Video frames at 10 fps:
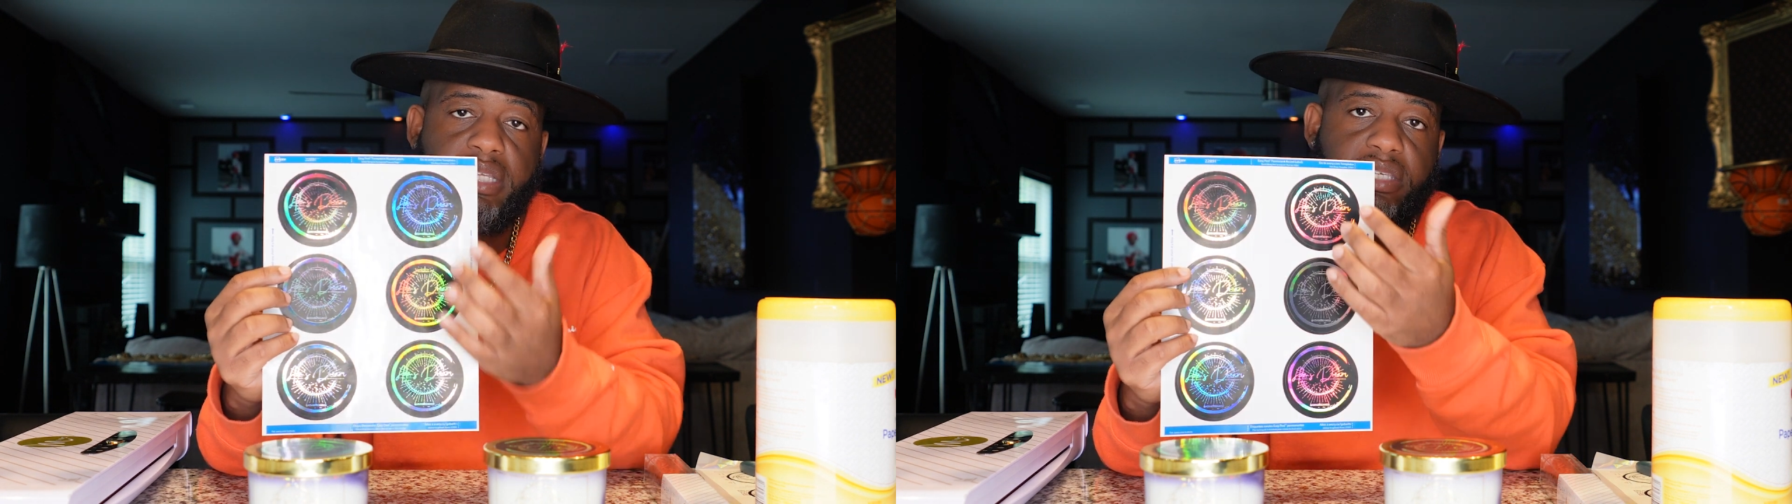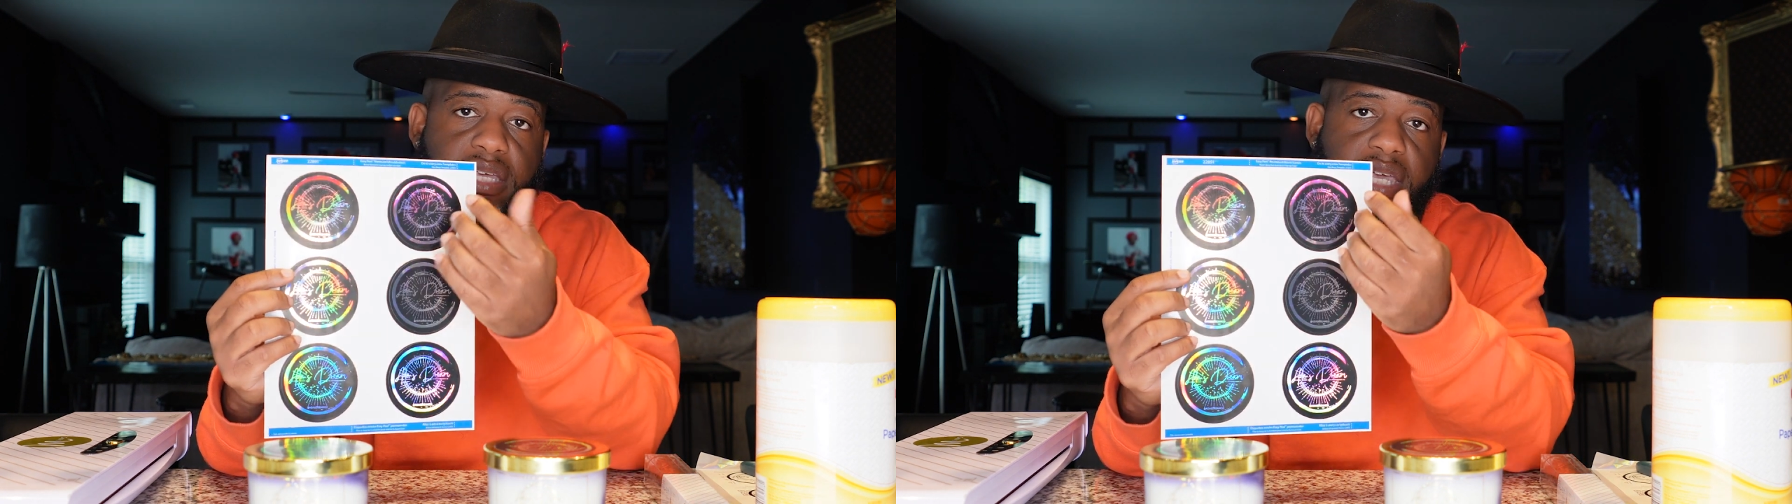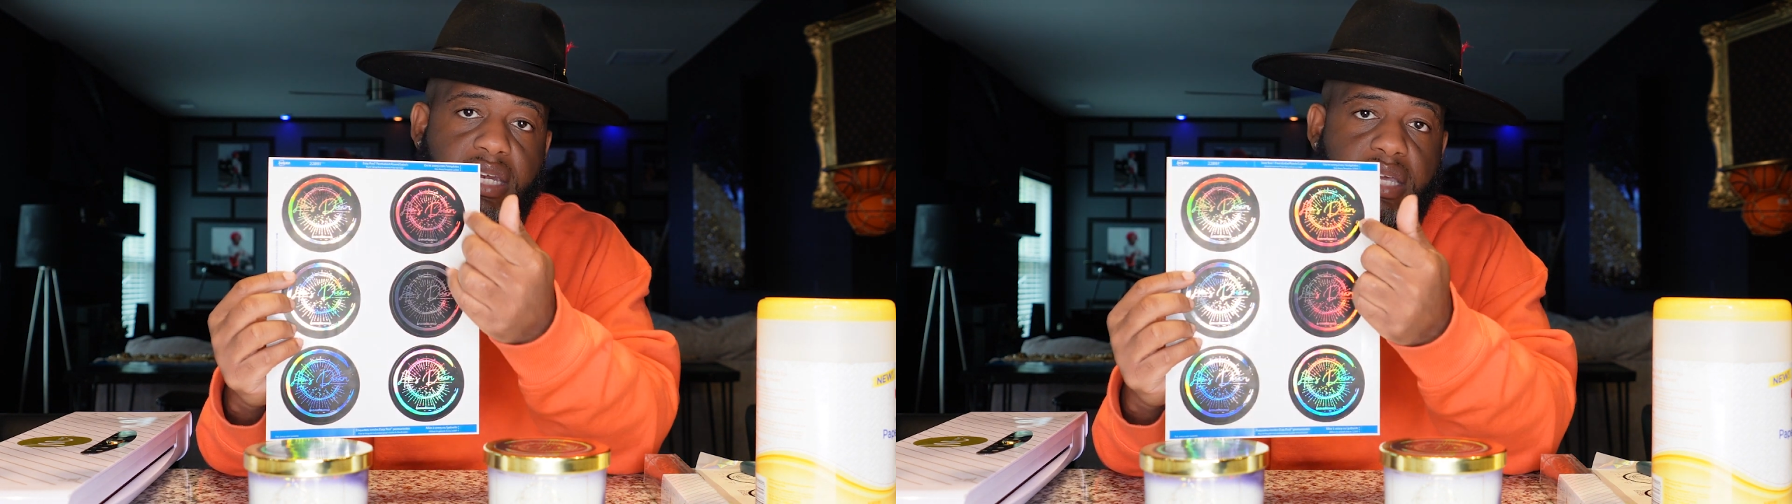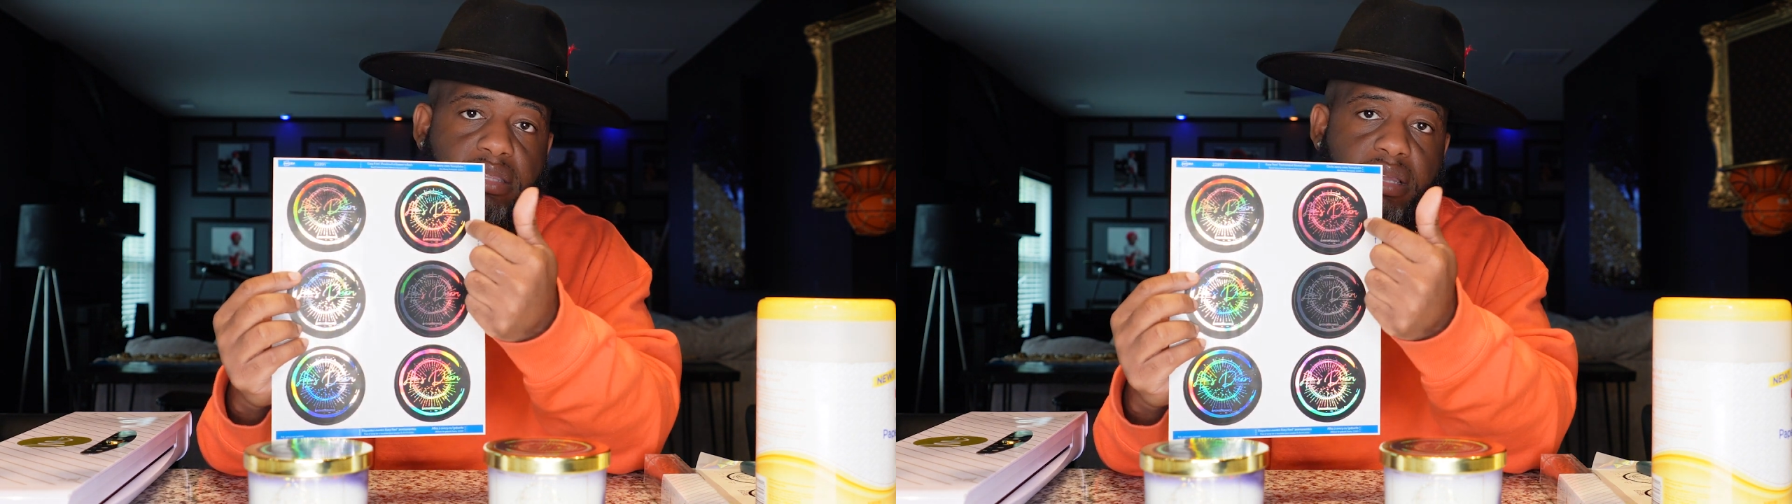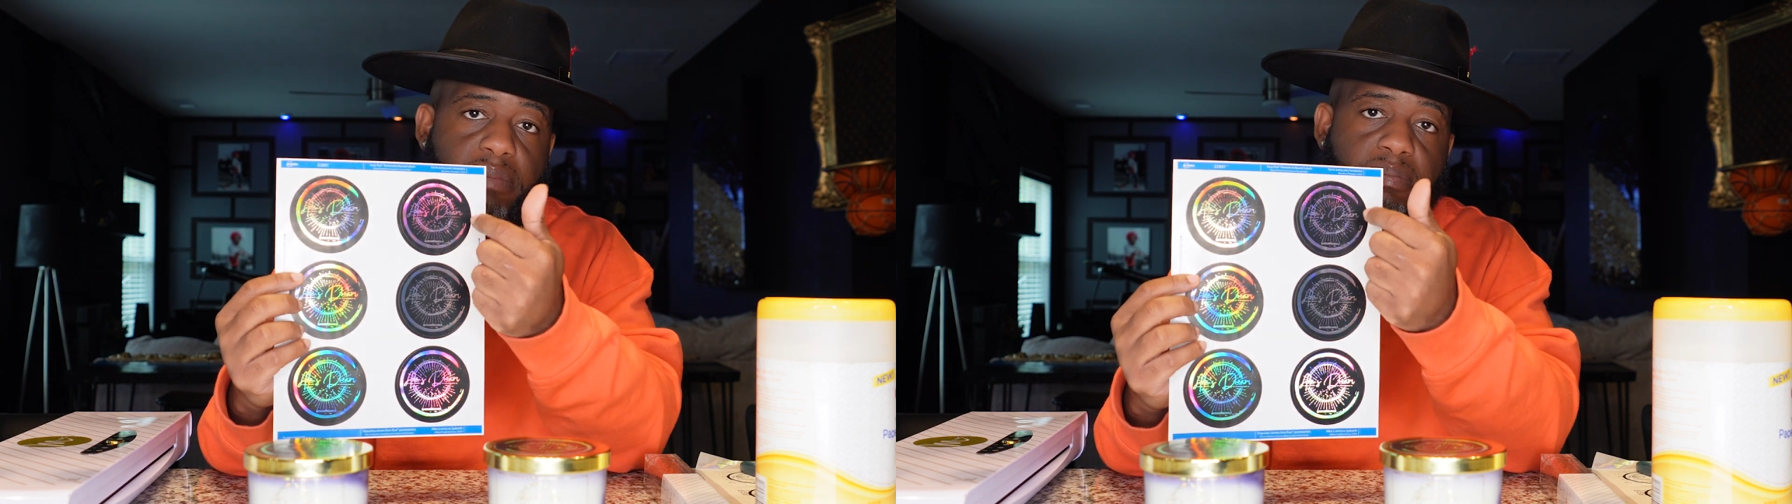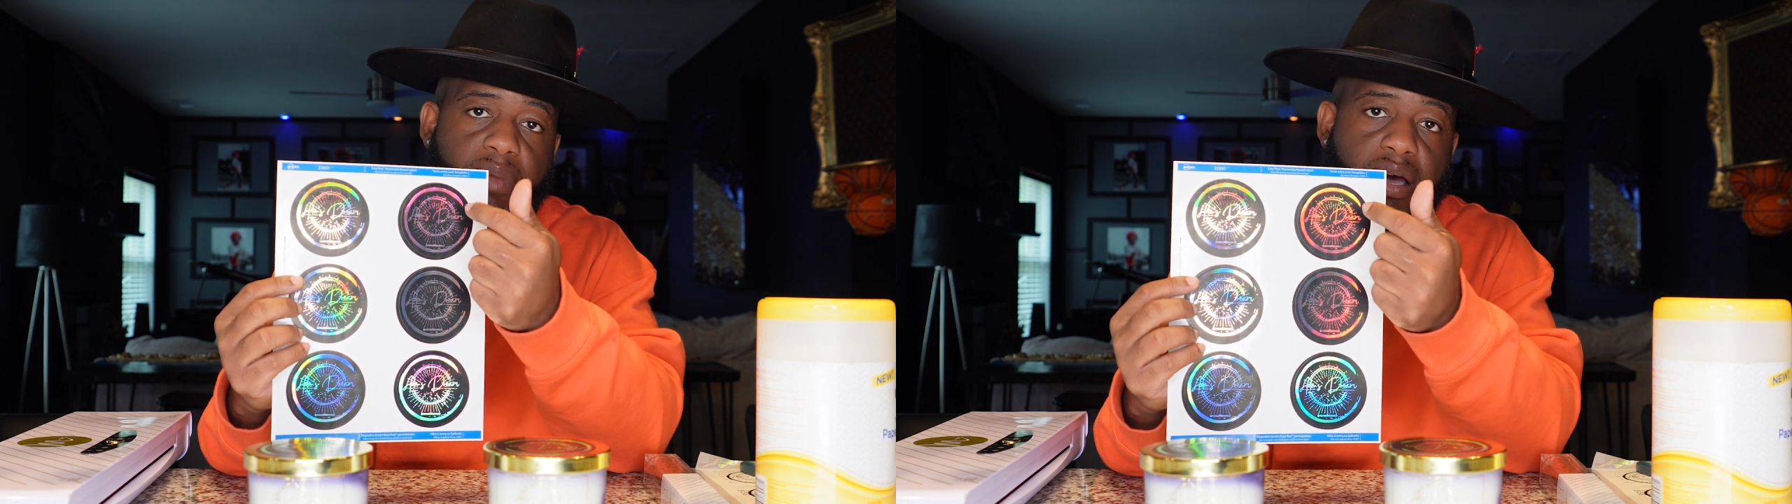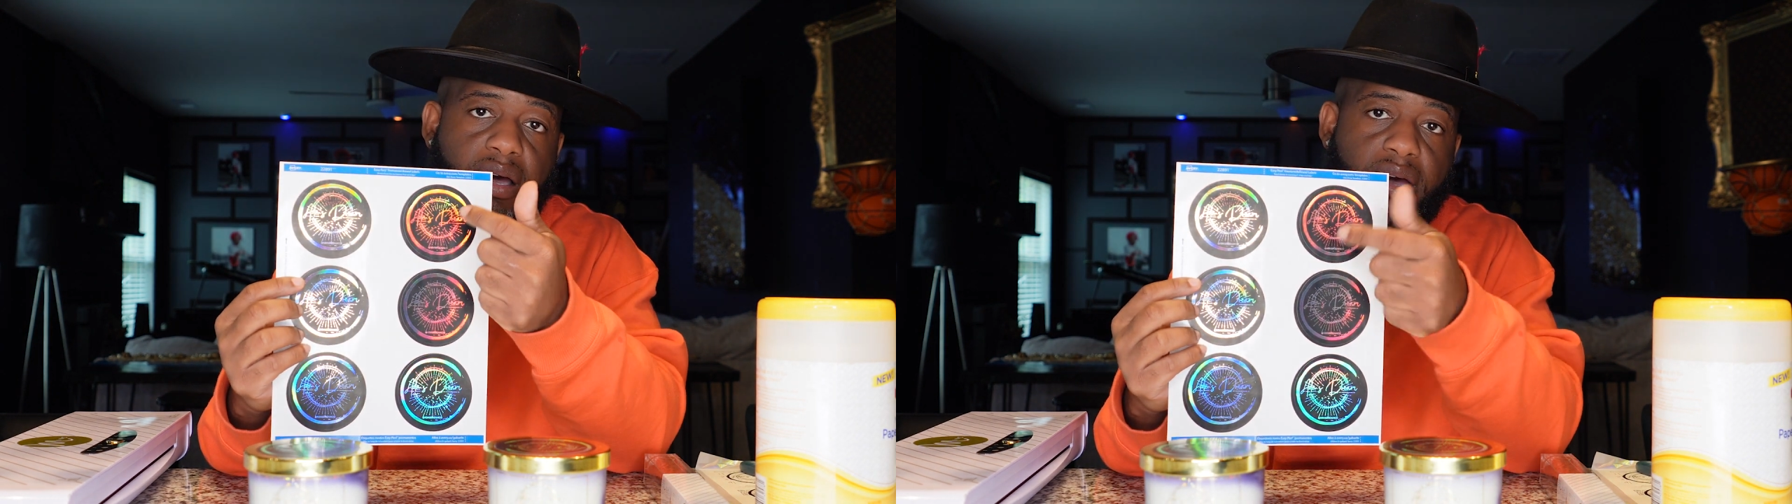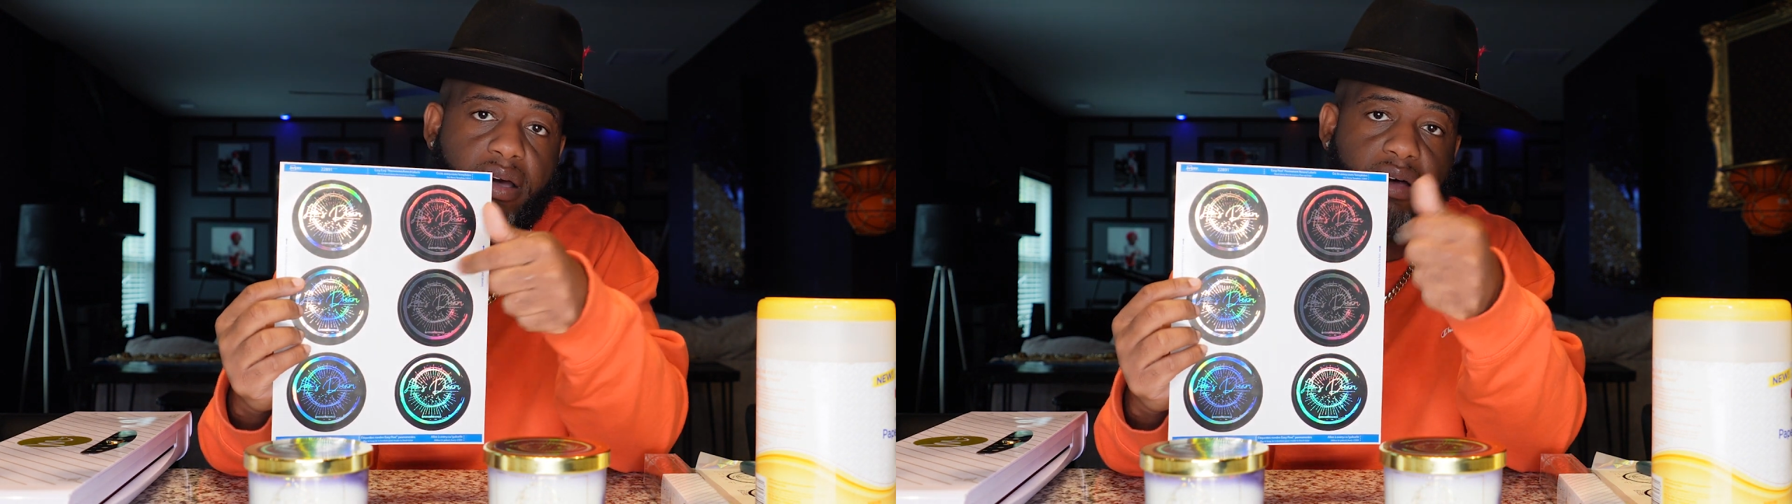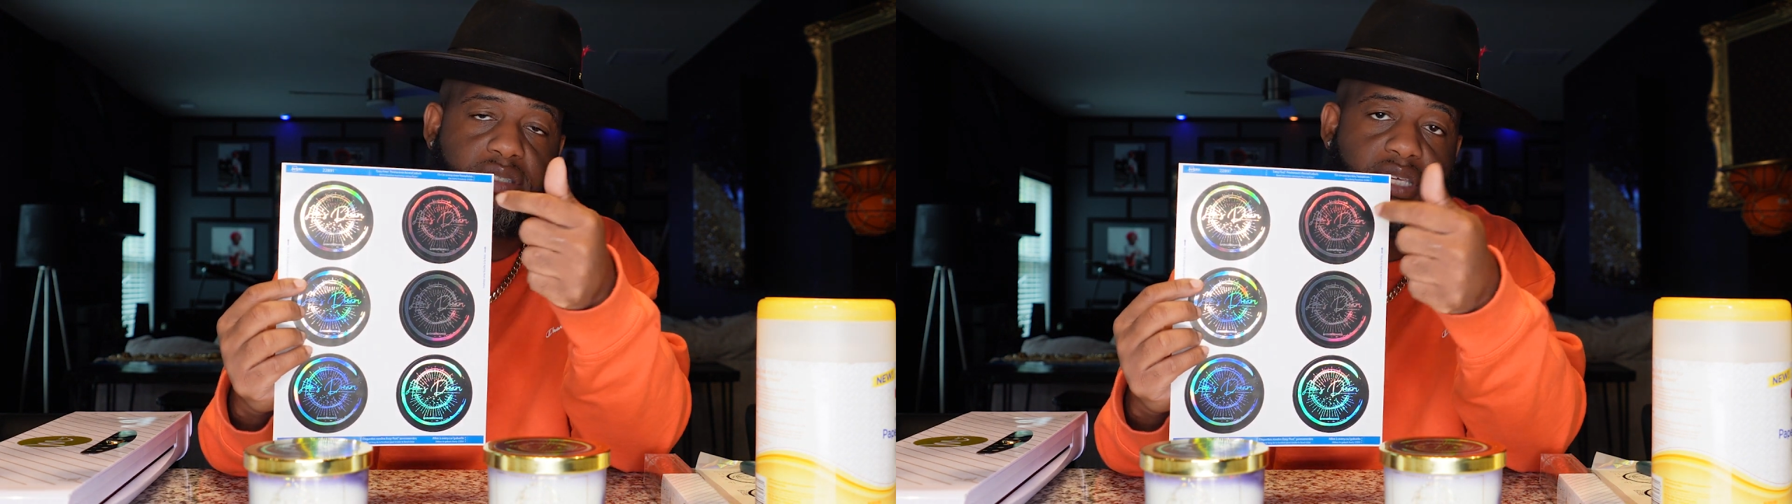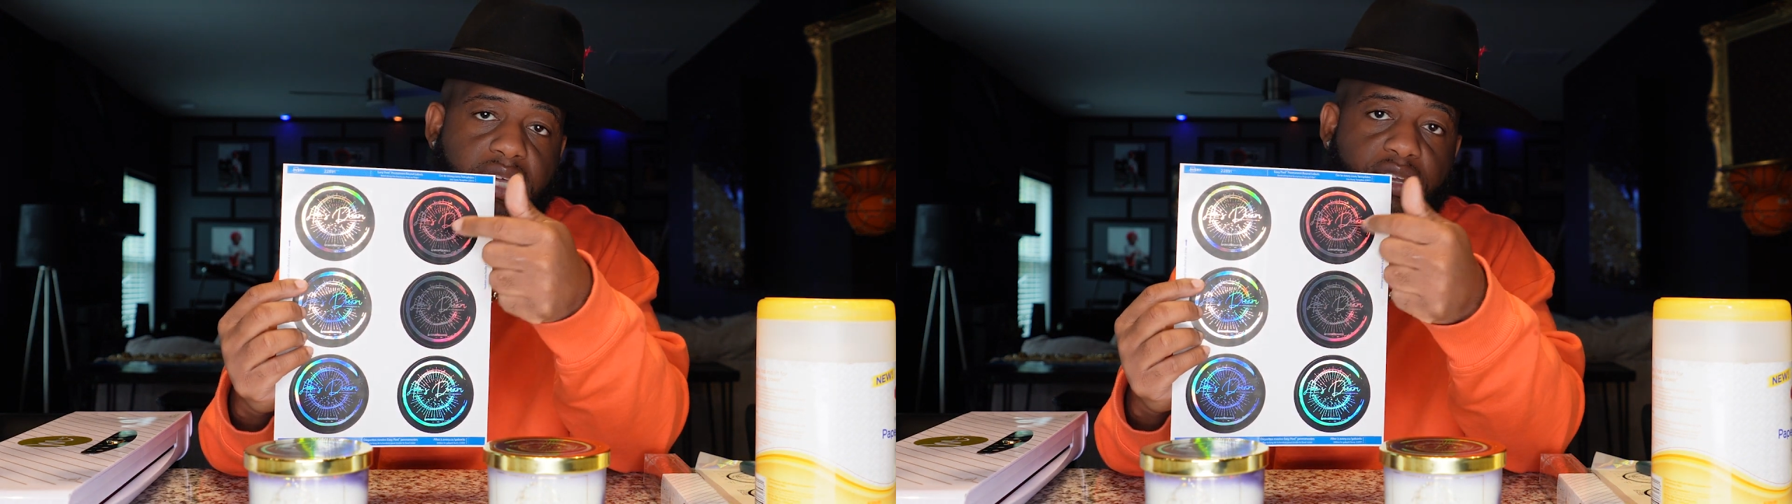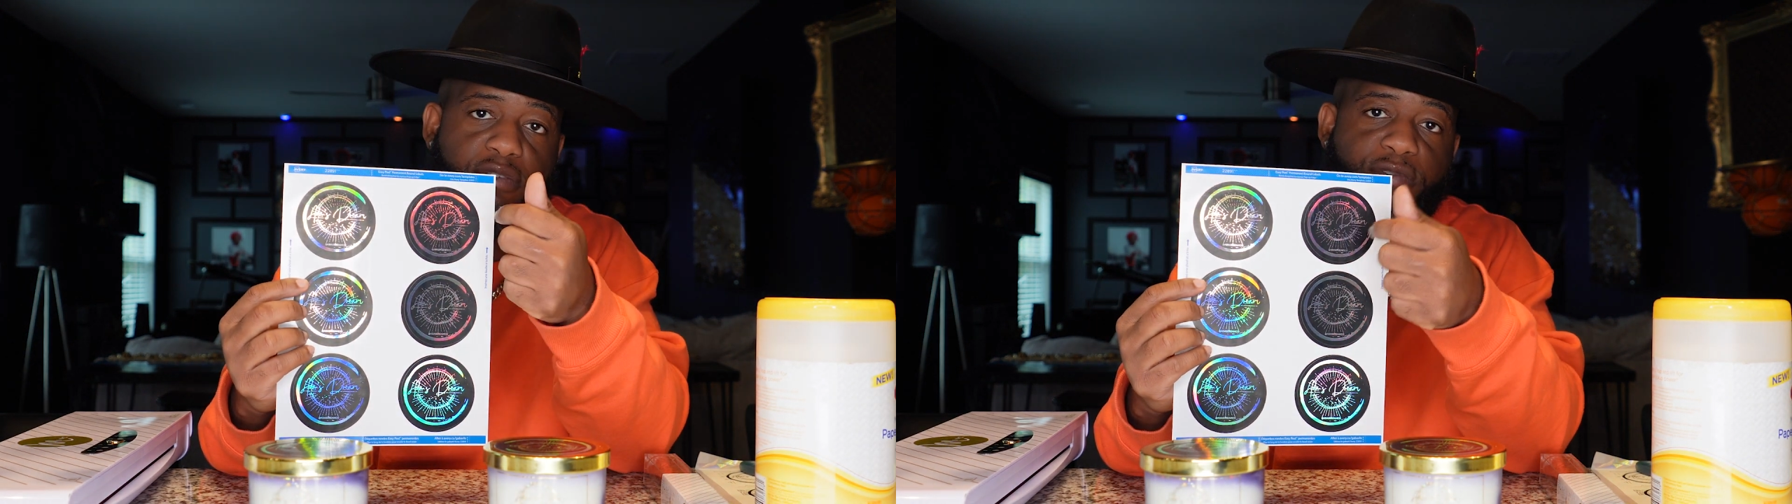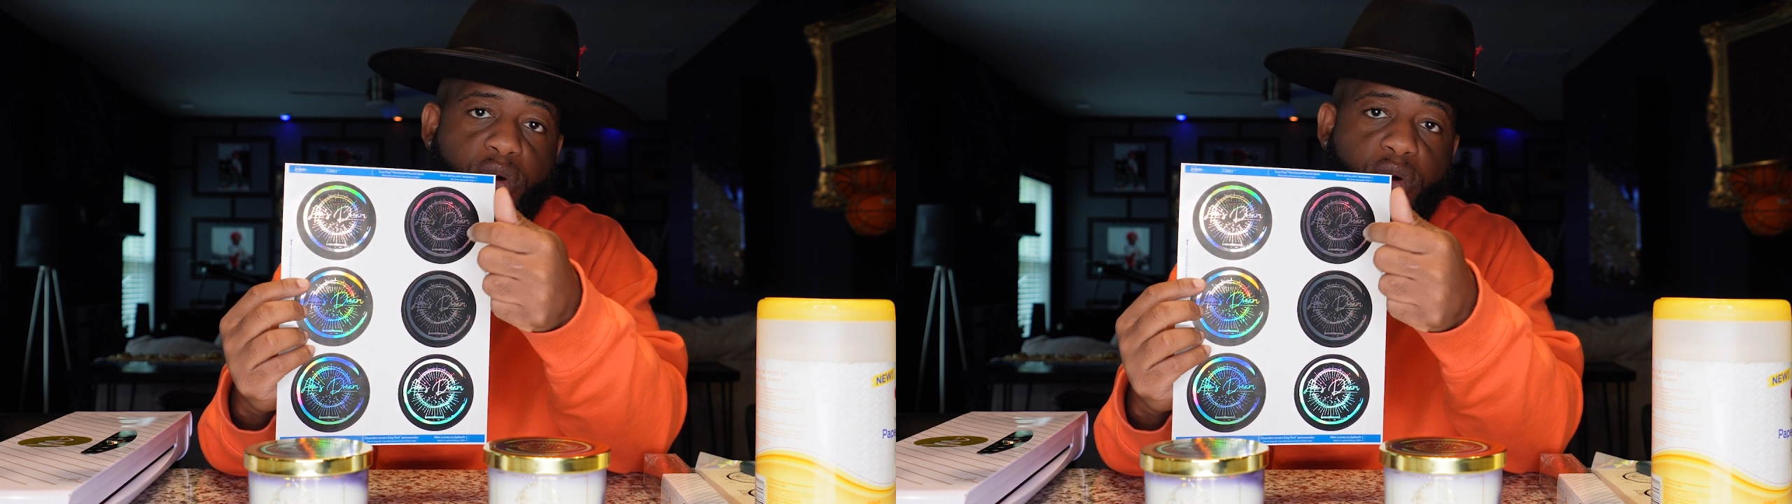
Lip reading: to get the